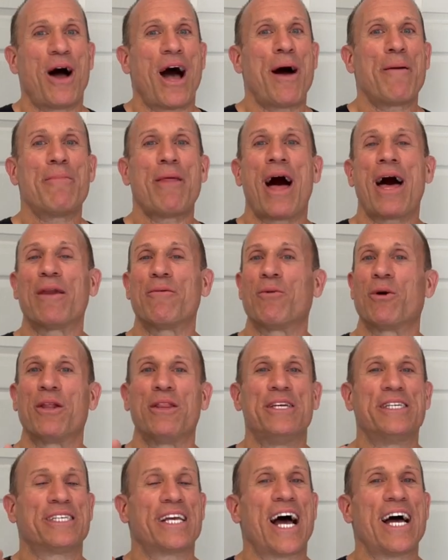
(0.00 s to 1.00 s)
I'm not one of
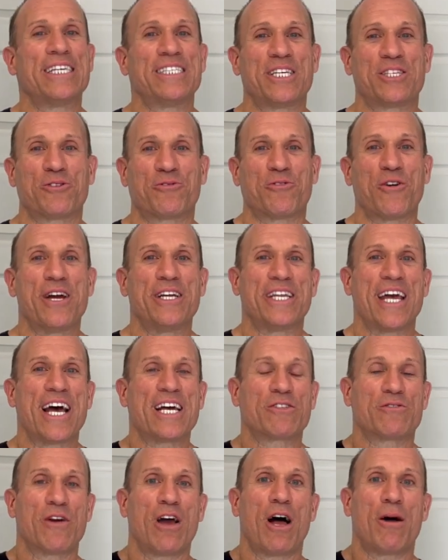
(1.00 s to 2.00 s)
these guys that's afraid to
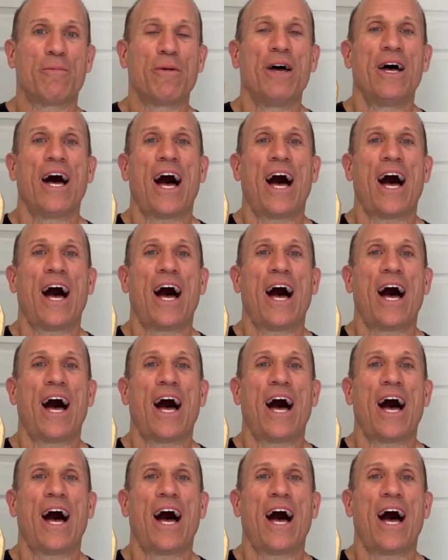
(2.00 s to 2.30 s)
ask for help.